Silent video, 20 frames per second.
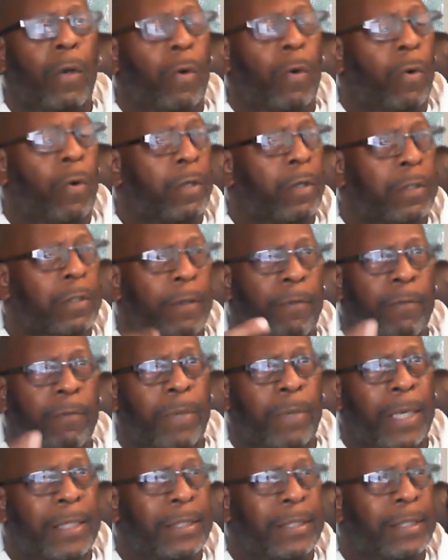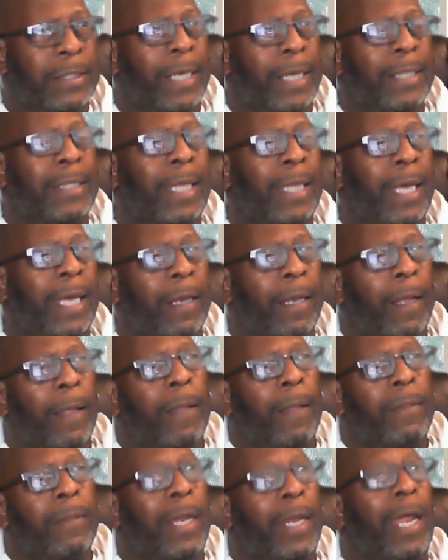or different places like that
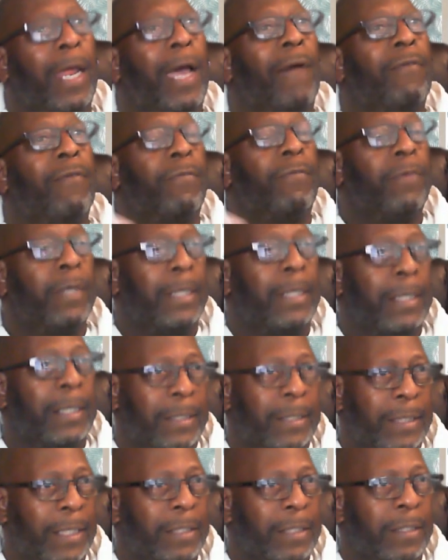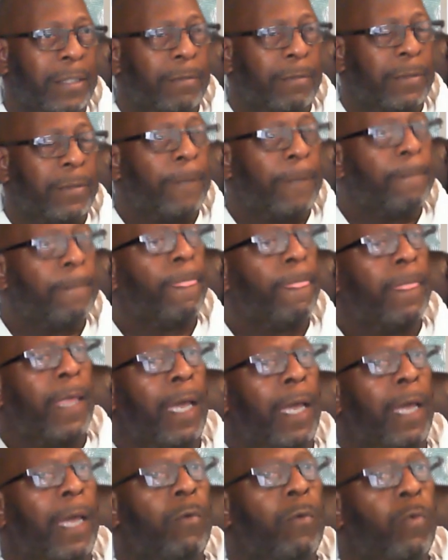that have affiliate systems.
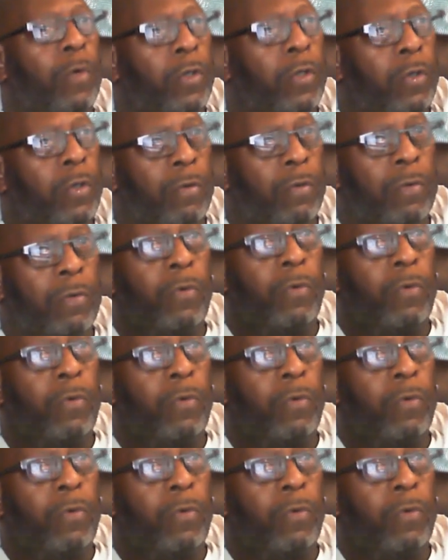And when you